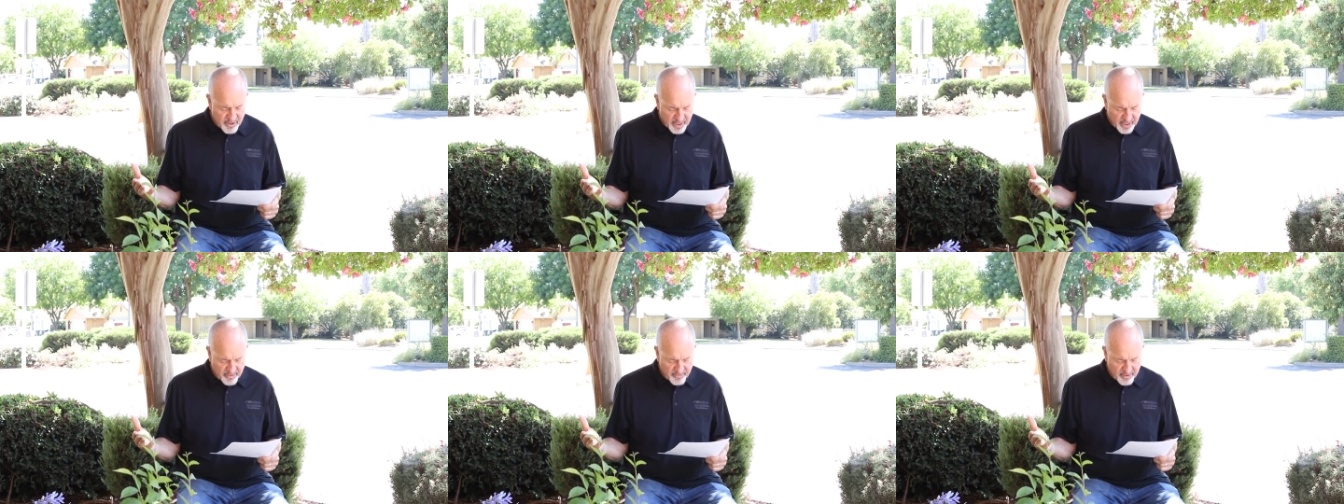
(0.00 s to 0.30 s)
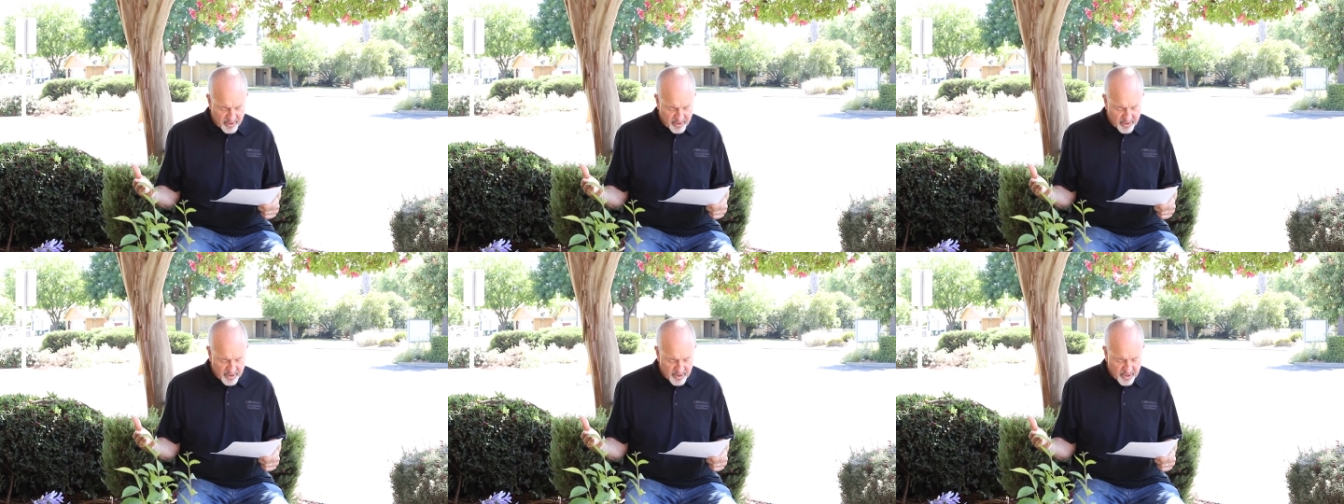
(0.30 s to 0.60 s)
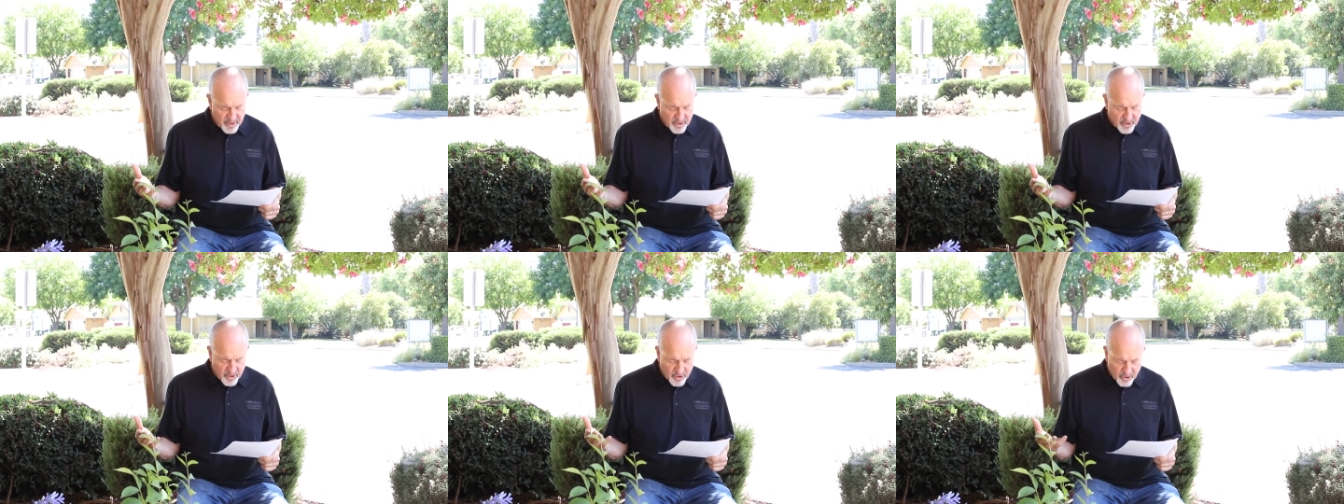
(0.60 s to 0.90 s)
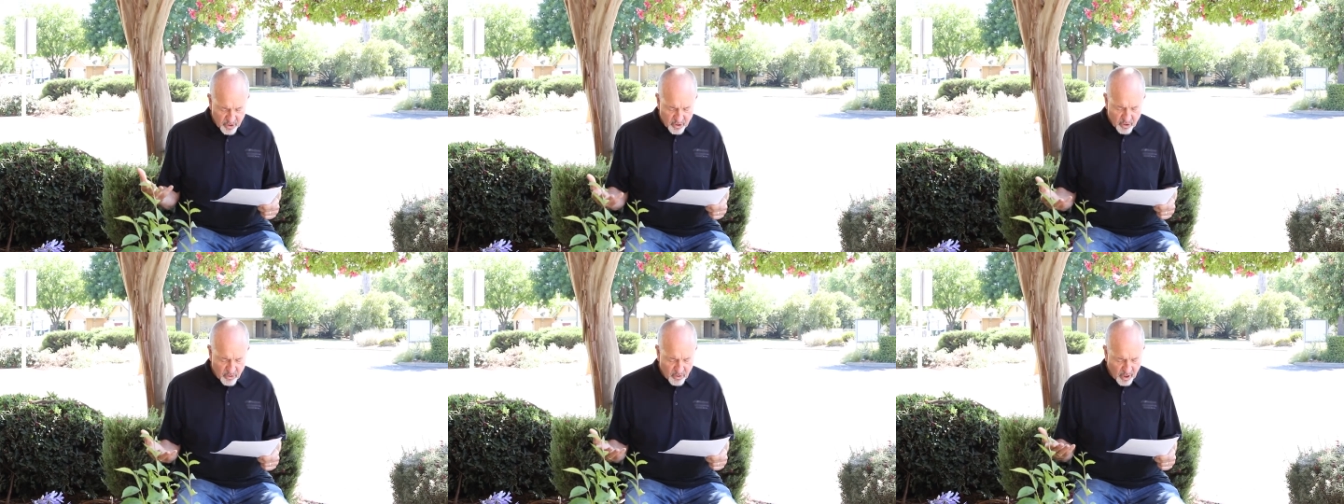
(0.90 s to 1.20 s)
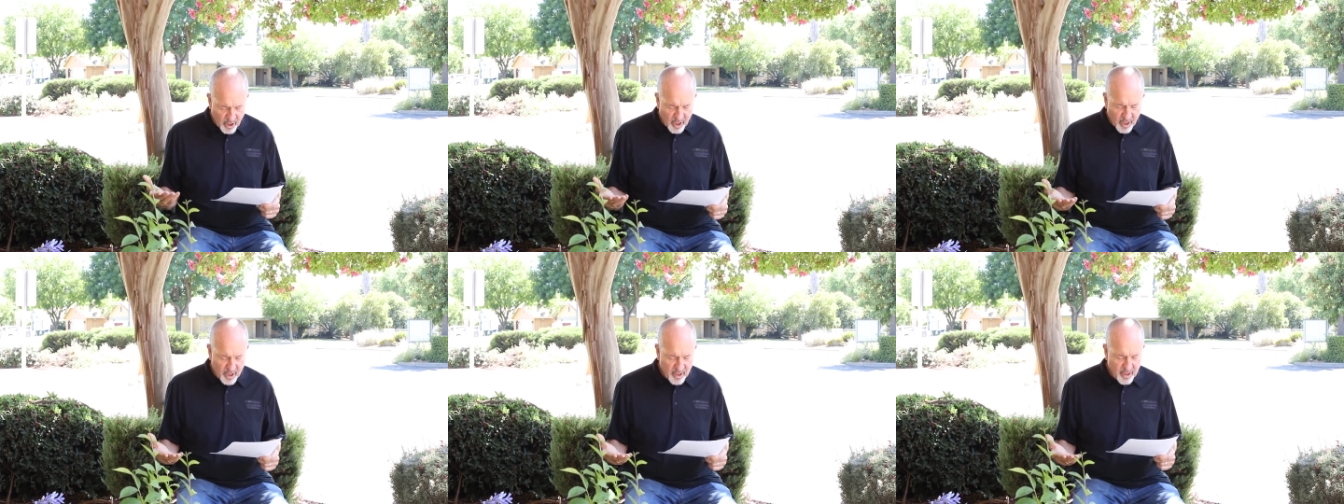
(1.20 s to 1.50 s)
Savior.
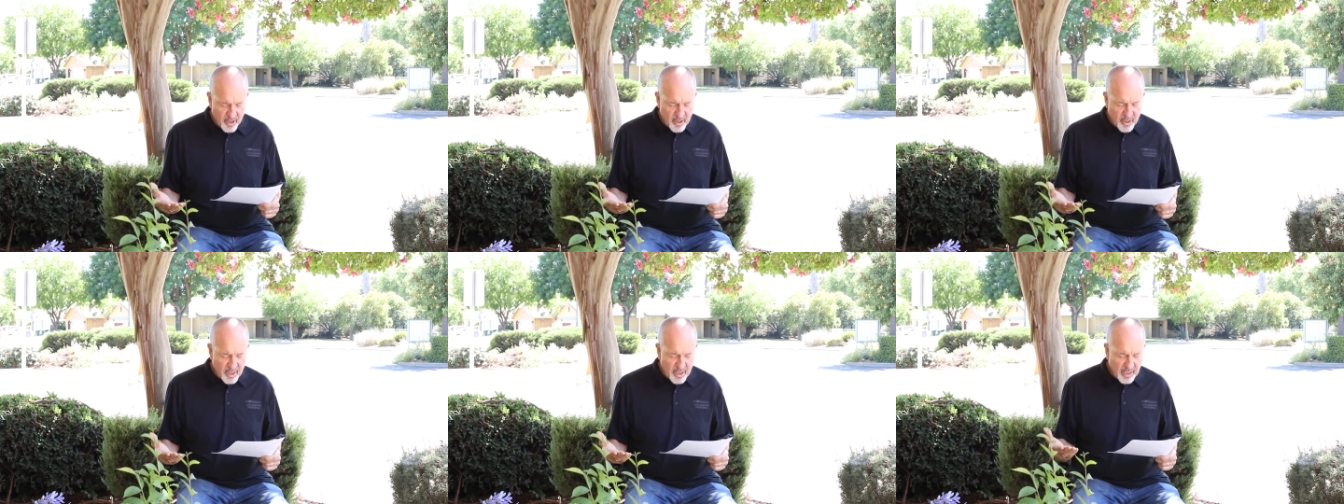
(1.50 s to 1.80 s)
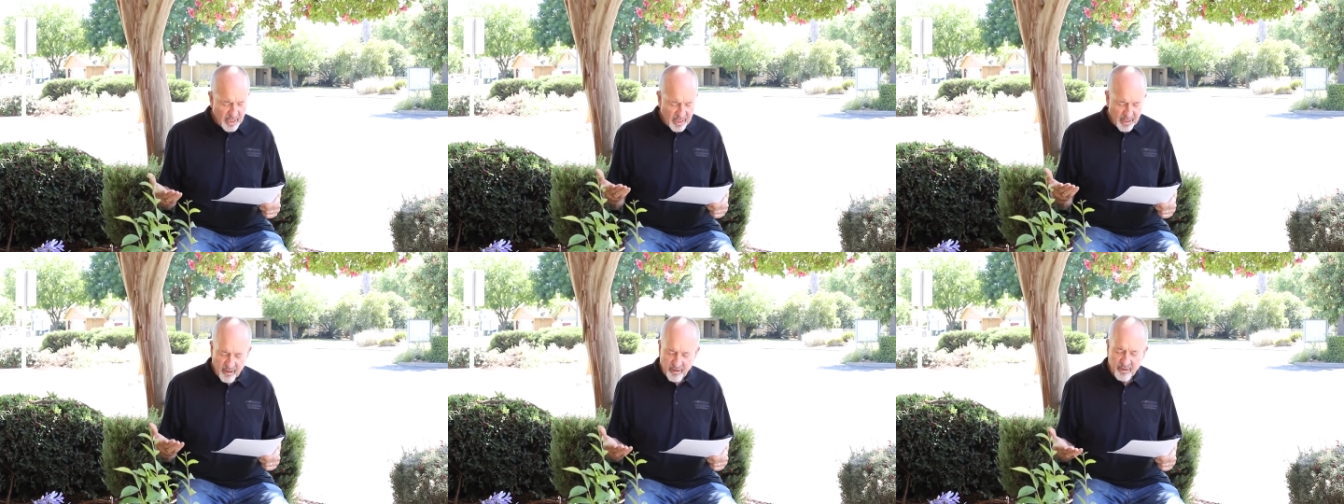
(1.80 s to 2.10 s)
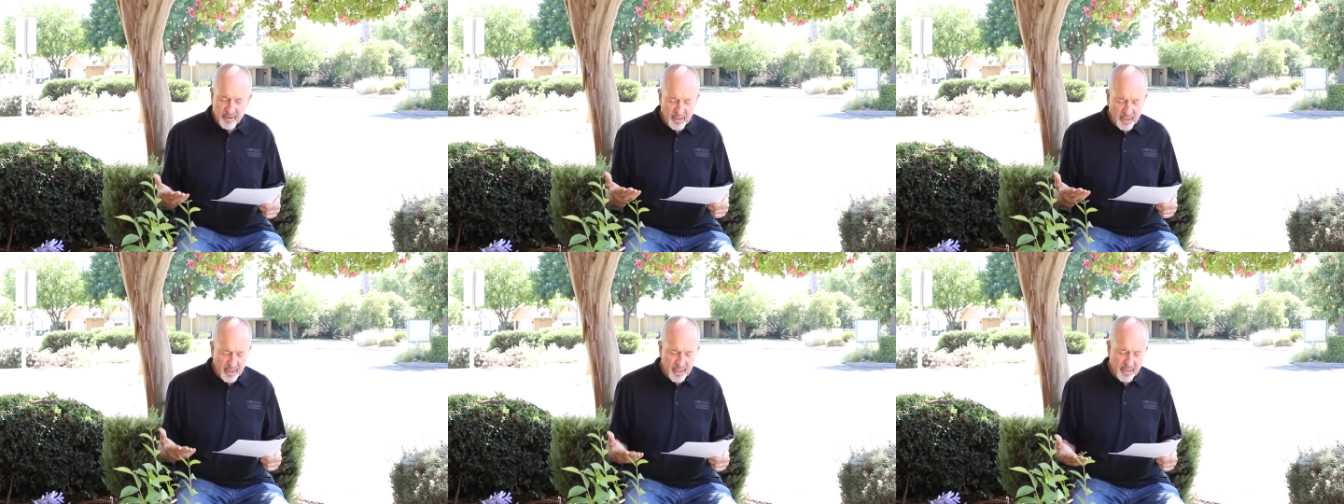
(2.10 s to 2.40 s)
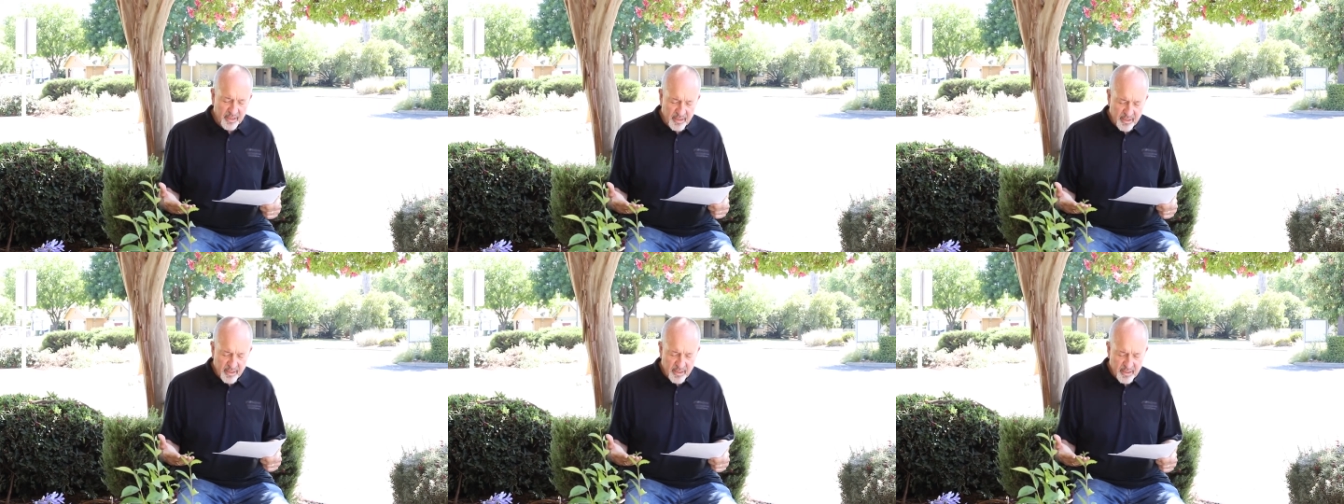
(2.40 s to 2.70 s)
You are our God.